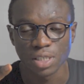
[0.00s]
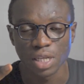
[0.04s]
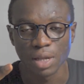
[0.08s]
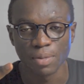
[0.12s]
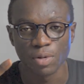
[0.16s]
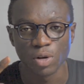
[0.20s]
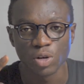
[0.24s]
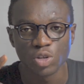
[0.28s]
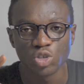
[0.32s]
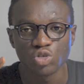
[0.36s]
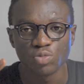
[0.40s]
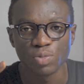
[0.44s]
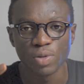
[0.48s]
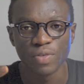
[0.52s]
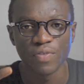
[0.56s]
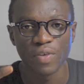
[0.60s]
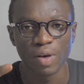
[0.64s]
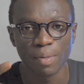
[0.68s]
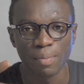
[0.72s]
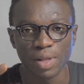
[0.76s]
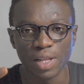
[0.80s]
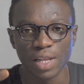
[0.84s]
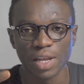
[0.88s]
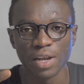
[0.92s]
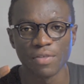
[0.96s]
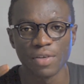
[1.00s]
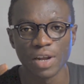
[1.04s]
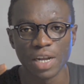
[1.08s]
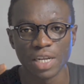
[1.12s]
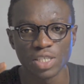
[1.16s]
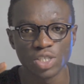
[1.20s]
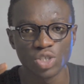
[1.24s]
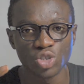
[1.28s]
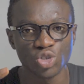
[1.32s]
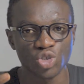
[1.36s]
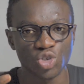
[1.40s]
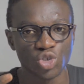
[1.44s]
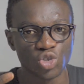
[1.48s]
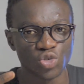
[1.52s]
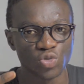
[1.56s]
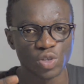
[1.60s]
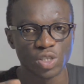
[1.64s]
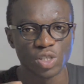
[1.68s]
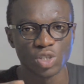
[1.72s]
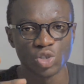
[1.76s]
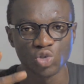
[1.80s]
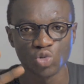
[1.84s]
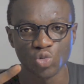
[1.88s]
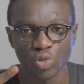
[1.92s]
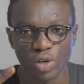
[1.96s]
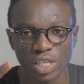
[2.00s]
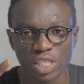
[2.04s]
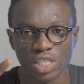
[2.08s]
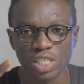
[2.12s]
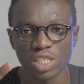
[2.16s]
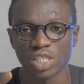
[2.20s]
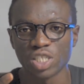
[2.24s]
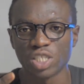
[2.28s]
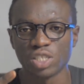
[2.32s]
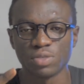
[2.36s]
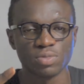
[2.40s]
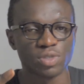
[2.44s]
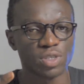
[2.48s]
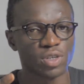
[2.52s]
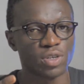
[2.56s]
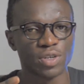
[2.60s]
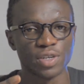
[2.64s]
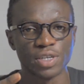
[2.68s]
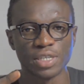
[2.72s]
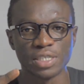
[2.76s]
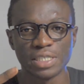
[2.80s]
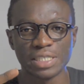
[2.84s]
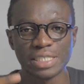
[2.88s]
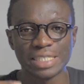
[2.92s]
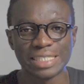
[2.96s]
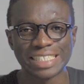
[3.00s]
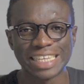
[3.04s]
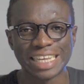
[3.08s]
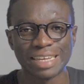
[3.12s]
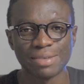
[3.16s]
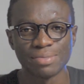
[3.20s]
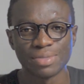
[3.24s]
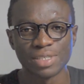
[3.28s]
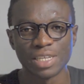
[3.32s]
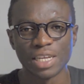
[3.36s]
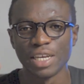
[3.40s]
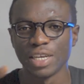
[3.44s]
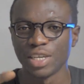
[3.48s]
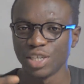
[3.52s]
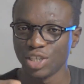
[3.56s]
I'm going to be familiarizing you with 20 cryptocurrency terms.